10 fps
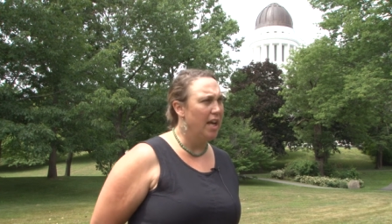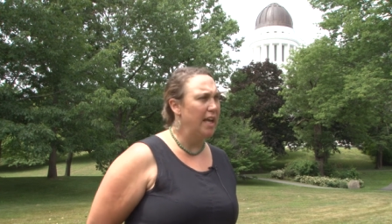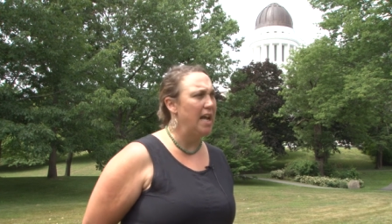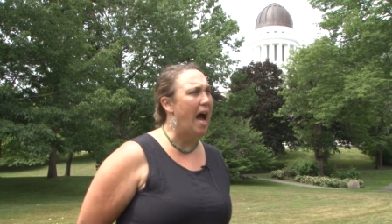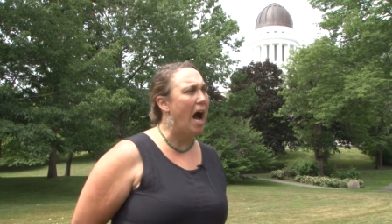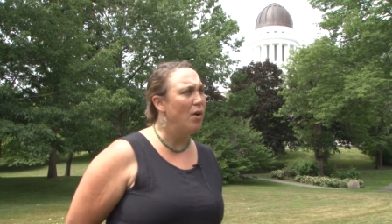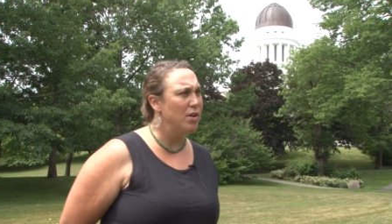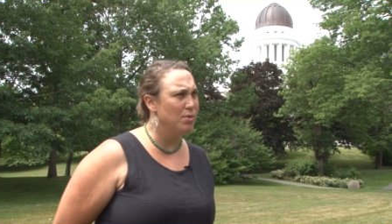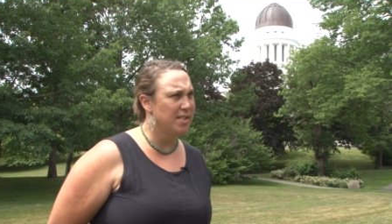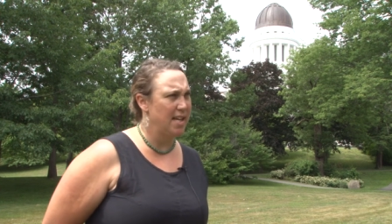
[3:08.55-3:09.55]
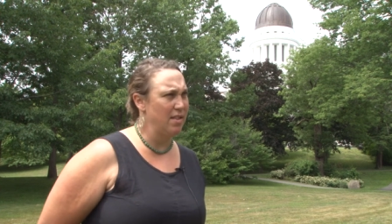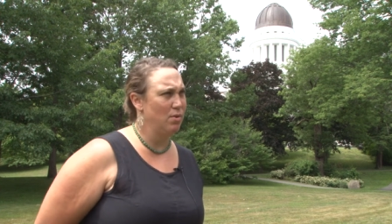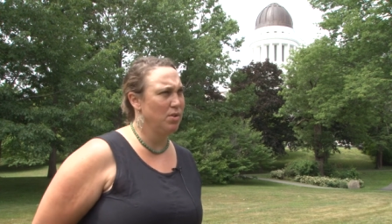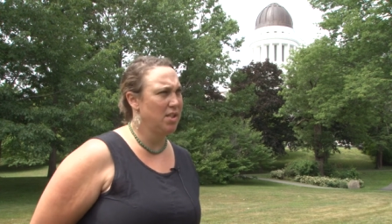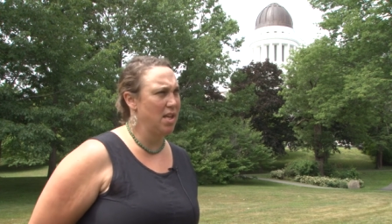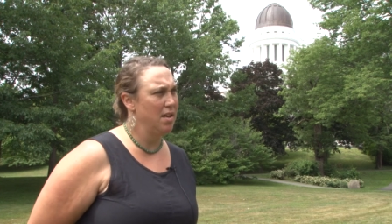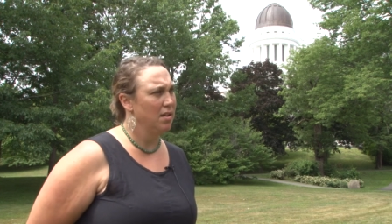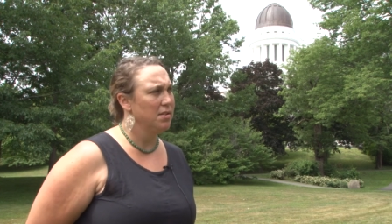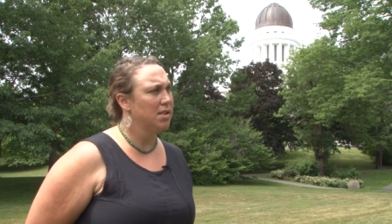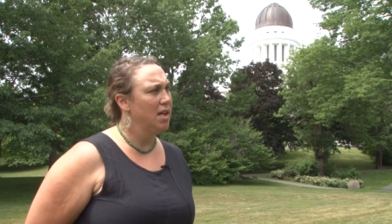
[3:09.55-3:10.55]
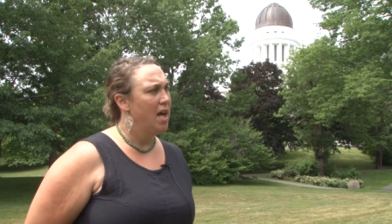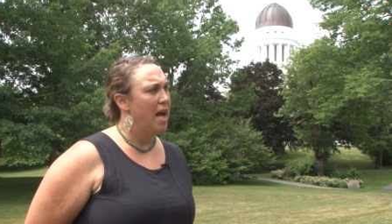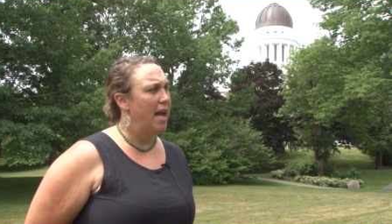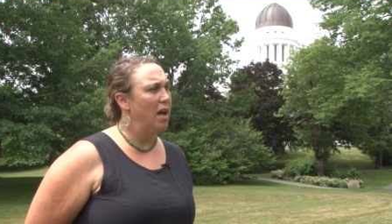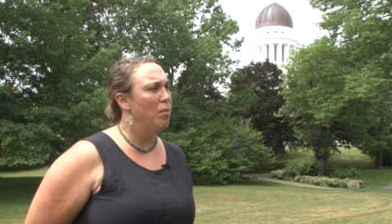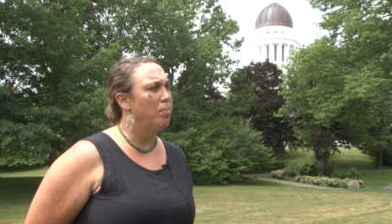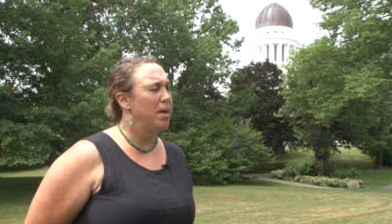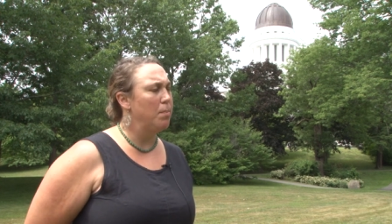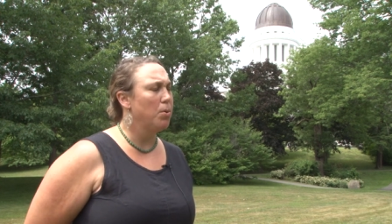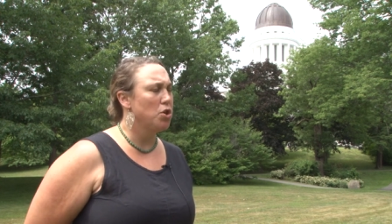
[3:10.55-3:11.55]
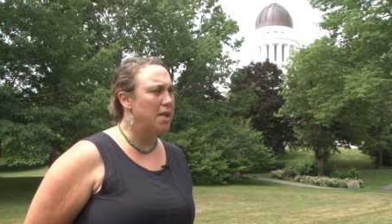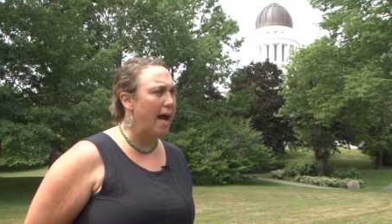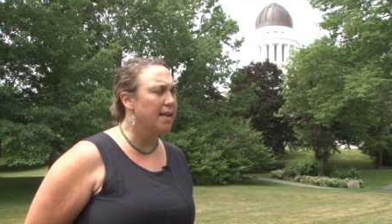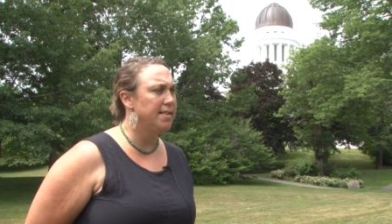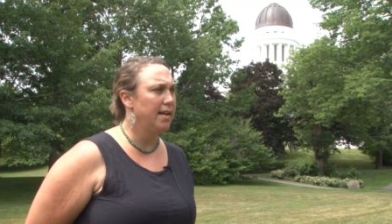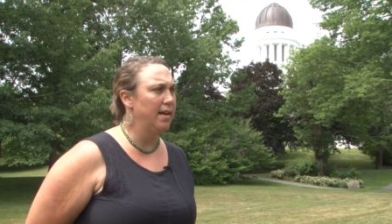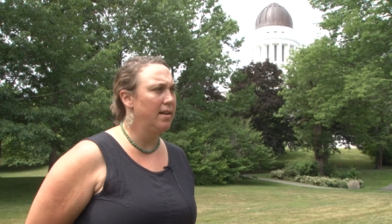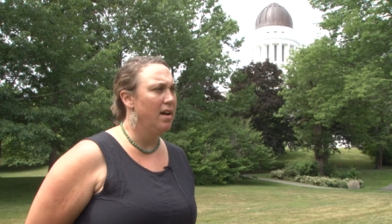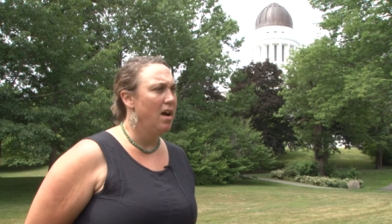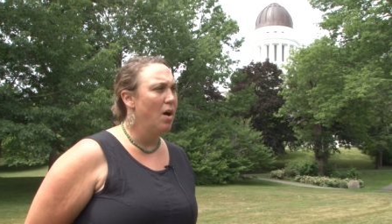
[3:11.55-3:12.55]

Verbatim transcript: in how you say those things and be protected